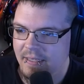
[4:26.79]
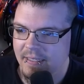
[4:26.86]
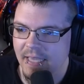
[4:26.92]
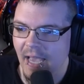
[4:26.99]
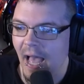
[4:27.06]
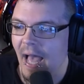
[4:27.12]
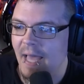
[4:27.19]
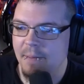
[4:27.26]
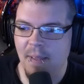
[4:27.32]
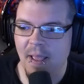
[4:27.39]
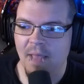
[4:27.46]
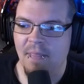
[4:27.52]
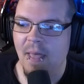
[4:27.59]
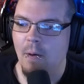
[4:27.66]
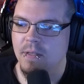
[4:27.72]
God,
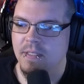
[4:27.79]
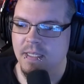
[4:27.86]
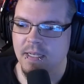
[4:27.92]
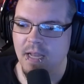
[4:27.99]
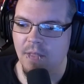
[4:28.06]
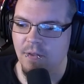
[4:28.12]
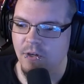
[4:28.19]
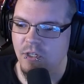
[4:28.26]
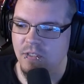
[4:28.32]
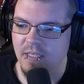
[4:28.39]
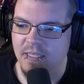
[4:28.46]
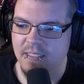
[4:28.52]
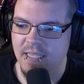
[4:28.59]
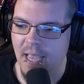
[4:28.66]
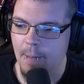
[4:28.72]
man, that was another just
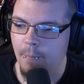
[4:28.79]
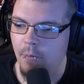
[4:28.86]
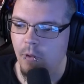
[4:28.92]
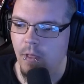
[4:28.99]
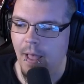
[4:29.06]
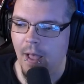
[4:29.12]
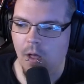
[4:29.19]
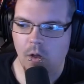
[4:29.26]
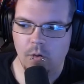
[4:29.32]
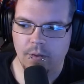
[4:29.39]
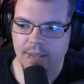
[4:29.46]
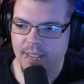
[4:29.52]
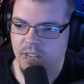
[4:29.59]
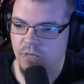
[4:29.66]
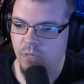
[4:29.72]
example of how
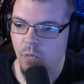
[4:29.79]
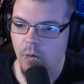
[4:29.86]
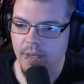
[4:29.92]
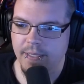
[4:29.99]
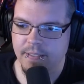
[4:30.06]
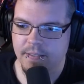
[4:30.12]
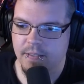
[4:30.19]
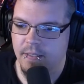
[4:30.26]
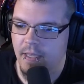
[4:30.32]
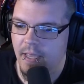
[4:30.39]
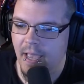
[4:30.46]
his voice